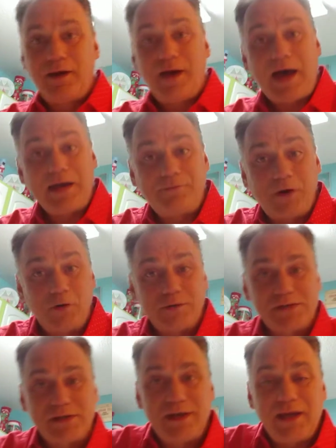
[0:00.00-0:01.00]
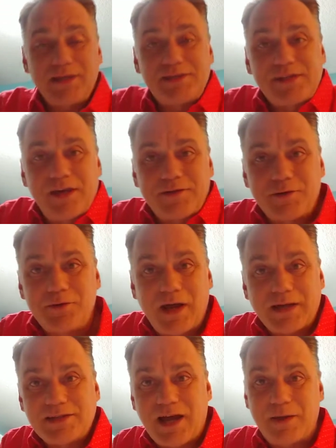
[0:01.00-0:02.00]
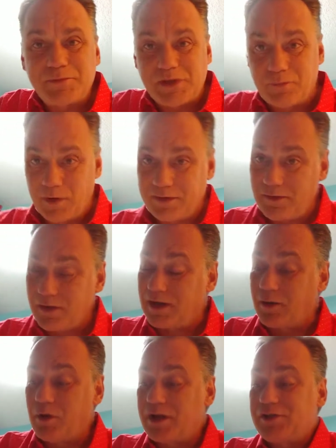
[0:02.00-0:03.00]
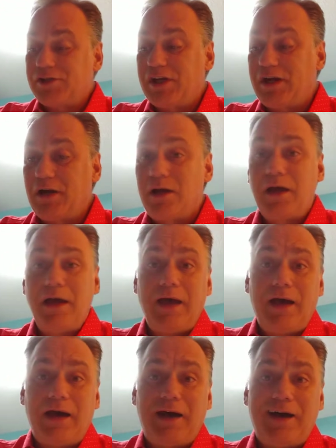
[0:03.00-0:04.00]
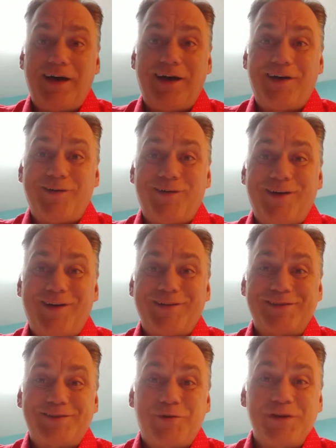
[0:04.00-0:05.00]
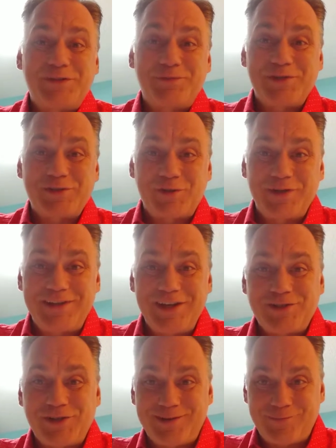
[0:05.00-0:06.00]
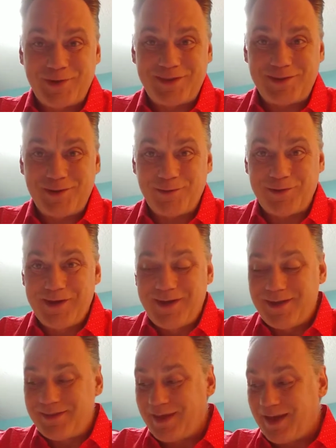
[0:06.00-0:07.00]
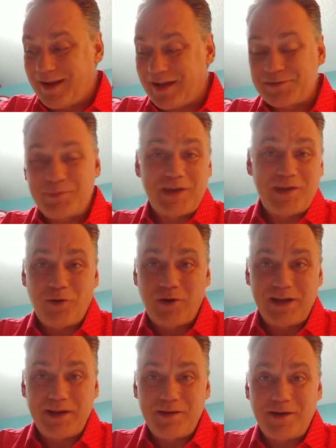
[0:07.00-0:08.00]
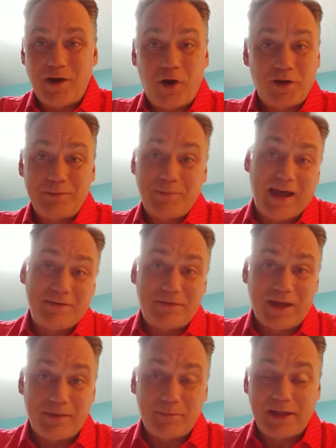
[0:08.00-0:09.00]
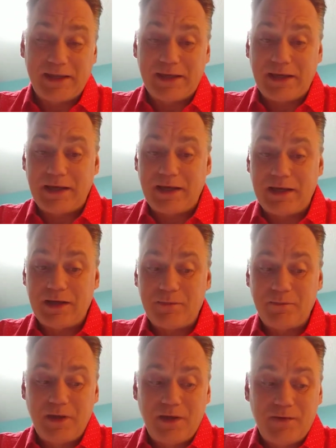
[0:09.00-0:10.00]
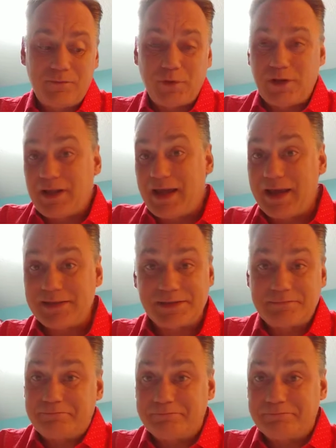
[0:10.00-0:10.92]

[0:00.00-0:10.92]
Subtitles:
Hi folks, it's Southern Greg Thompson with you, and I want to share a Christmas tradition with you that has been going on in my family for the last